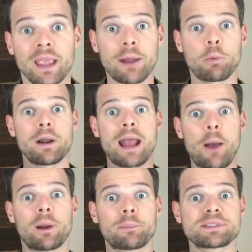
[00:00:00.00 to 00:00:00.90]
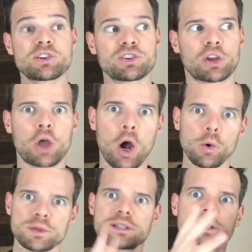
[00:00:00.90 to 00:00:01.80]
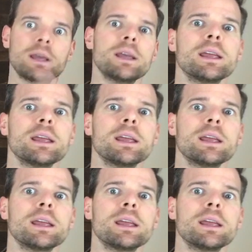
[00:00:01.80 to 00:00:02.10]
and we're now in a position to coast